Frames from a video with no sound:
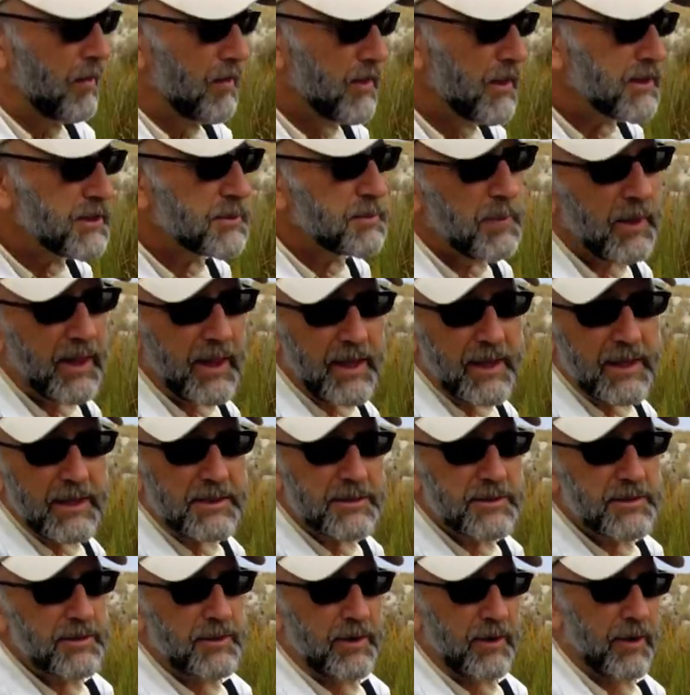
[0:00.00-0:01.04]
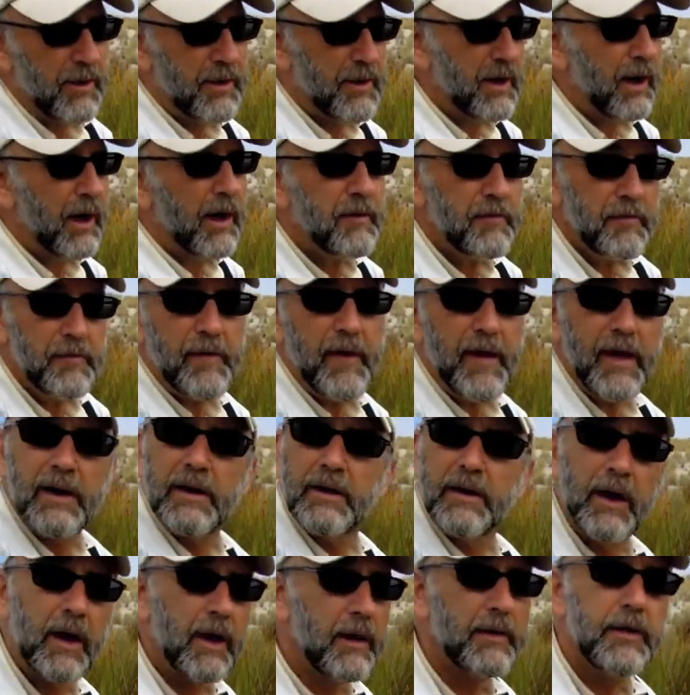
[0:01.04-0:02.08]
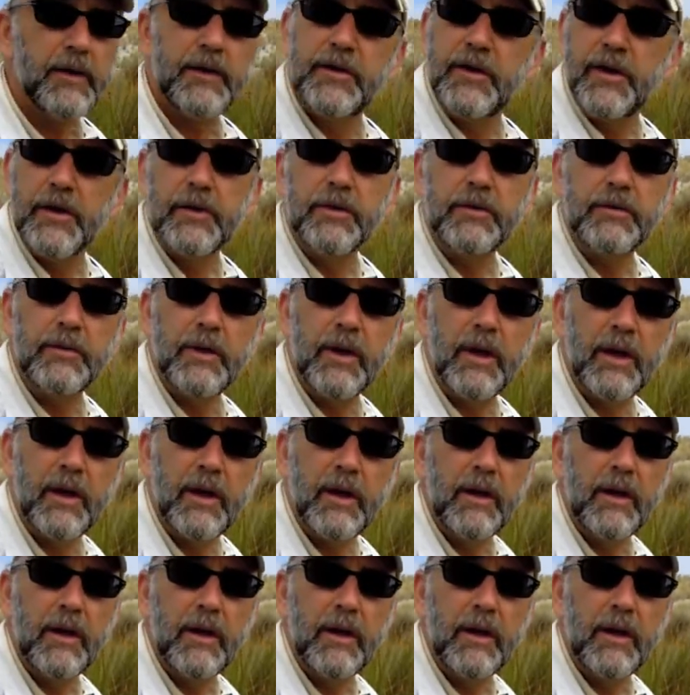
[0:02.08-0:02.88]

These plants are not found on the dune.